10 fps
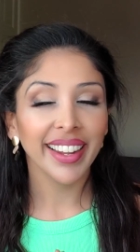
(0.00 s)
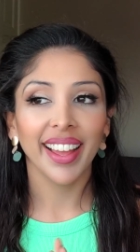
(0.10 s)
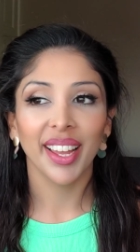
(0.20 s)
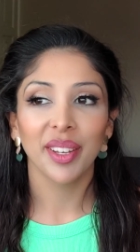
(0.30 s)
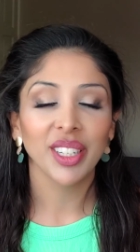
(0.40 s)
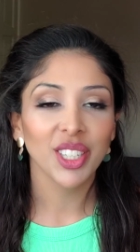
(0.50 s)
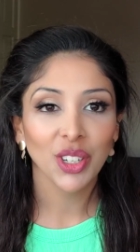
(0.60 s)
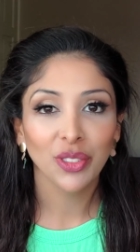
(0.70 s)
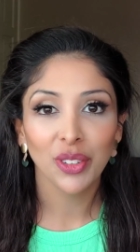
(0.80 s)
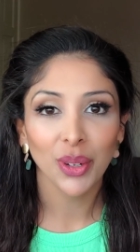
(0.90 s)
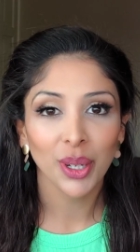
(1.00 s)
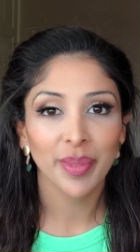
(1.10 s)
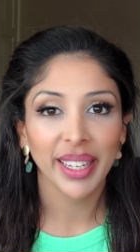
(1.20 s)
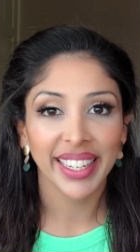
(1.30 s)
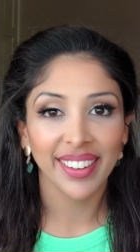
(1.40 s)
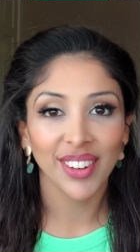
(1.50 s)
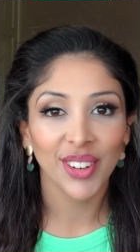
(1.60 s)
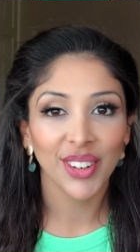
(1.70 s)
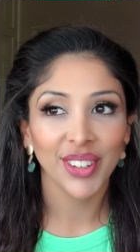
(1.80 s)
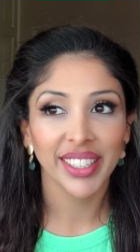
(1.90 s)
Um, I don't know if you follow me
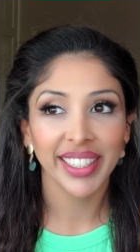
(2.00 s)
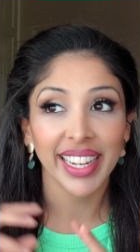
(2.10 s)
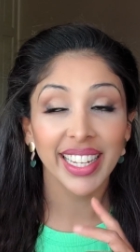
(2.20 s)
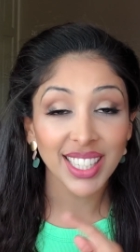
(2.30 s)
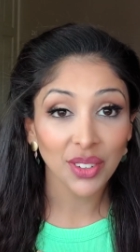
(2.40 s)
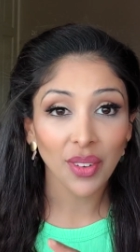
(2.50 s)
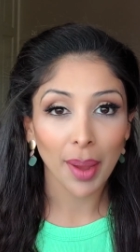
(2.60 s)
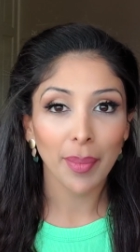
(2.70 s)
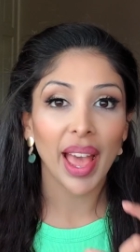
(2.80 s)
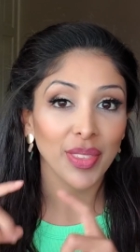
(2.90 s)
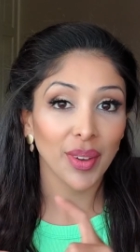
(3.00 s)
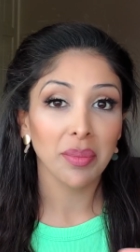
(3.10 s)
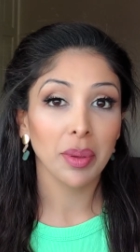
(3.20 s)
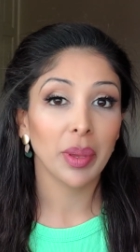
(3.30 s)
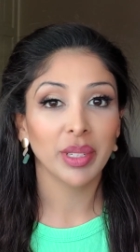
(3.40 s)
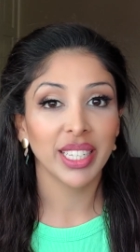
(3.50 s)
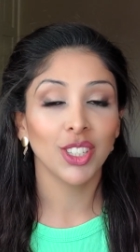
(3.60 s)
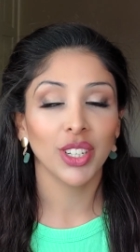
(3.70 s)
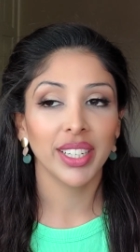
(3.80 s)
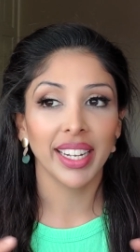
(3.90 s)
on Instagram at the
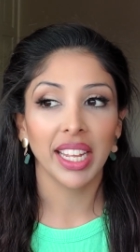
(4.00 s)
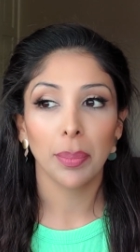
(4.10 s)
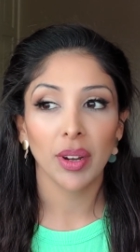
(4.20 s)
Hyperpigmentation Clinic,